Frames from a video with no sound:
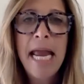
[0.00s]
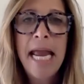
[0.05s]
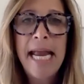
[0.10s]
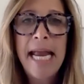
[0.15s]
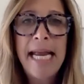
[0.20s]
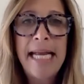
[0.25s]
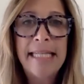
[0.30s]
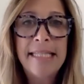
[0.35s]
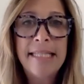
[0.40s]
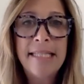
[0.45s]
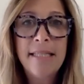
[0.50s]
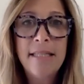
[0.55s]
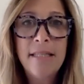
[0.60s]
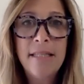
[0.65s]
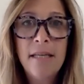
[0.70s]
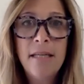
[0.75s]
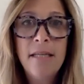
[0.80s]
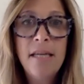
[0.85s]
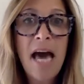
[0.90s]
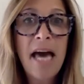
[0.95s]
it's
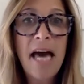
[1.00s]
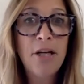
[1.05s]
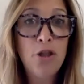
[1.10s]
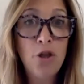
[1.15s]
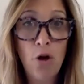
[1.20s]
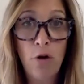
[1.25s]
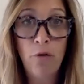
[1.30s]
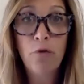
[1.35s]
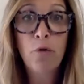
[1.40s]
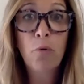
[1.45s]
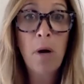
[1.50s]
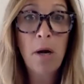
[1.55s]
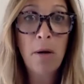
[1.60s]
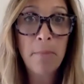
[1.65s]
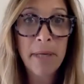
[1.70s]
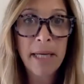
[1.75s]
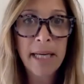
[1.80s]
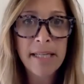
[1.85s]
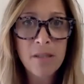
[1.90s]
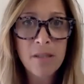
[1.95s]
not as
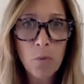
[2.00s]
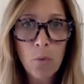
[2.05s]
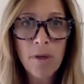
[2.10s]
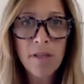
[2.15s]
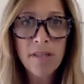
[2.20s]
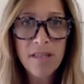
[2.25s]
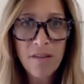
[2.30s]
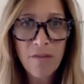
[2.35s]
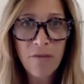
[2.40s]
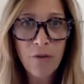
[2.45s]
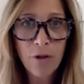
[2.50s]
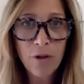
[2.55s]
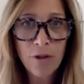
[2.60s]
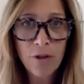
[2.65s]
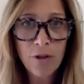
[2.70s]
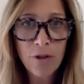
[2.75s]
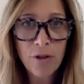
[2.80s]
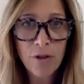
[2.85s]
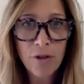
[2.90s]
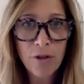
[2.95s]
overwhelming as it was the
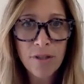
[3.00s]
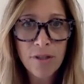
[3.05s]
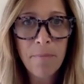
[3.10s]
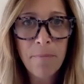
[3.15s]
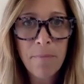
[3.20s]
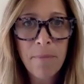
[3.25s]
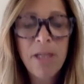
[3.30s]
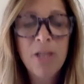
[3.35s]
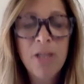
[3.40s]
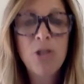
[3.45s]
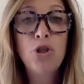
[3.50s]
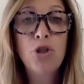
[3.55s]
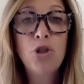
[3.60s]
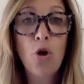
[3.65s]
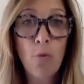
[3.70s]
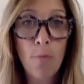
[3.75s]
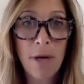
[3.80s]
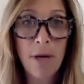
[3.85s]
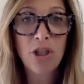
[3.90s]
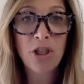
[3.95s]
first time because
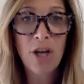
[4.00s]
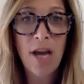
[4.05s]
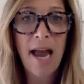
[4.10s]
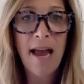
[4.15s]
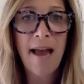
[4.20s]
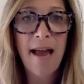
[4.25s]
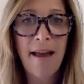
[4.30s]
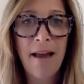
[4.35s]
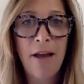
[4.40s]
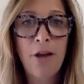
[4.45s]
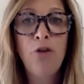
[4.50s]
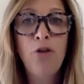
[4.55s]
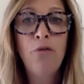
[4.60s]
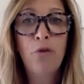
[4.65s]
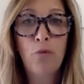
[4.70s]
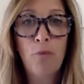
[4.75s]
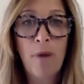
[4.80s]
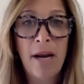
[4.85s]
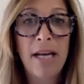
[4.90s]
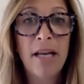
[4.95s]
so much
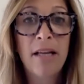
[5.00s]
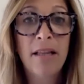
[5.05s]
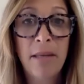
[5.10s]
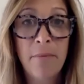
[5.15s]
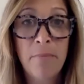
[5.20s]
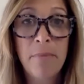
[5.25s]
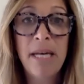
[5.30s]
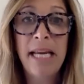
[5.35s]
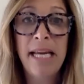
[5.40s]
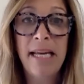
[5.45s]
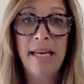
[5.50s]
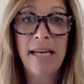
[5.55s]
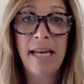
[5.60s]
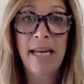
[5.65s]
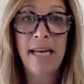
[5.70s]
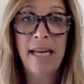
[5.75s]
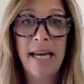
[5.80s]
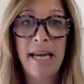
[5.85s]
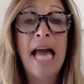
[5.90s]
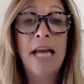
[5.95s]
you've already
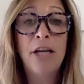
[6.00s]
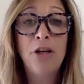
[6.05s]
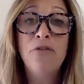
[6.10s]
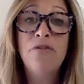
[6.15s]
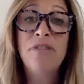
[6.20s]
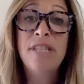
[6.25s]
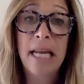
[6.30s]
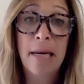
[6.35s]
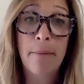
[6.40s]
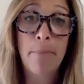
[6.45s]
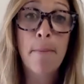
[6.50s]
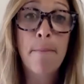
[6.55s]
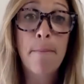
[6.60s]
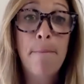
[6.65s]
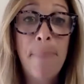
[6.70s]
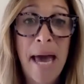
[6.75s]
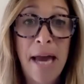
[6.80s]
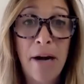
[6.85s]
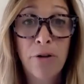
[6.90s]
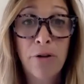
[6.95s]
eliminated and you've set up a
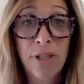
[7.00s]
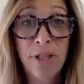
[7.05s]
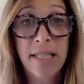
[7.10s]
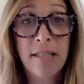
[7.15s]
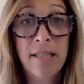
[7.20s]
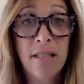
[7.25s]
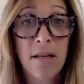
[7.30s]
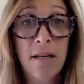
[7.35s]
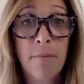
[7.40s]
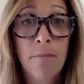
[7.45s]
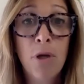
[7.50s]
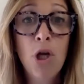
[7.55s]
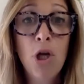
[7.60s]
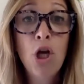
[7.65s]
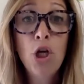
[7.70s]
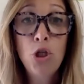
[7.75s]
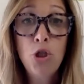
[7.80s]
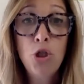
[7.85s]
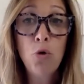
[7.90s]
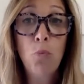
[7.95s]
better system
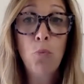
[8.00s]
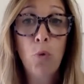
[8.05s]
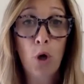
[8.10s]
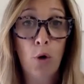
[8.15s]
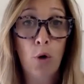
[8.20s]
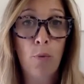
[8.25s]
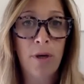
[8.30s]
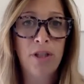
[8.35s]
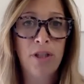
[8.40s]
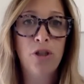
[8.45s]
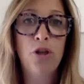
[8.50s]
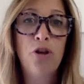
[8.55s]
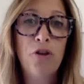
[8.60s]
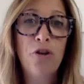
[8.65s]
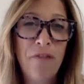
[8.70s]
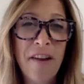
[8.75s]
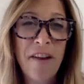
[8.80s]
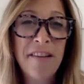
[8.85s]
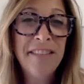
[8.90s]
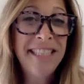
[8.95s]
to work with. So
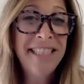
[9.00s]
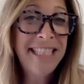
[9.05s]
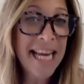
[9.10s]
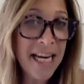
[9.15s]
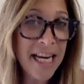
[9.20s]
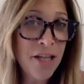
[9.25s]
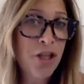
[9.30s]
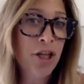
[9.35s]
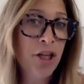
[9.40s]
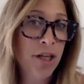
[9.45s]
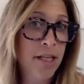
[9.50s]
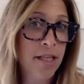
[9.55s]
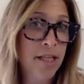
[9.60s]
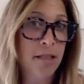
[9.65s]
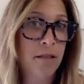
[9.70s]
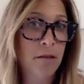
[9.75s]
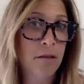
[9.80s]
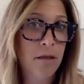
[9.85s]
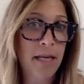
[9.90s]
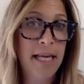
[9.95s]
your foundation
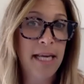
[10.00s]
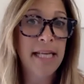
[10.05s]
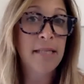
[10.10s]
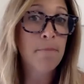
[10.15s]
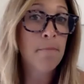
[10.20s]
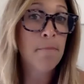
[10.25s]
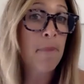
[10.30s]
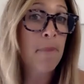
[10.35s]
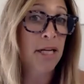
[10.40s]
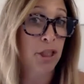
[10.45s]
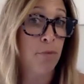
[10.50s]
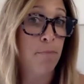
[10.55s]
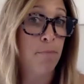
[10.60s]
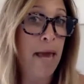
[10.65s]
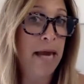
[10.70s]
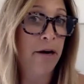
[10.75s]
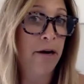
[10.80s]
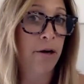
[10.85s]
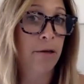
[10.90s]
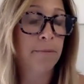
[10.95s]
is much
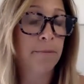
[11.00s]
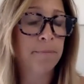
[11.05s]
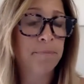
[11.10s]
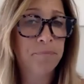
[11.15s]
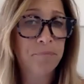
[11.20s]
better.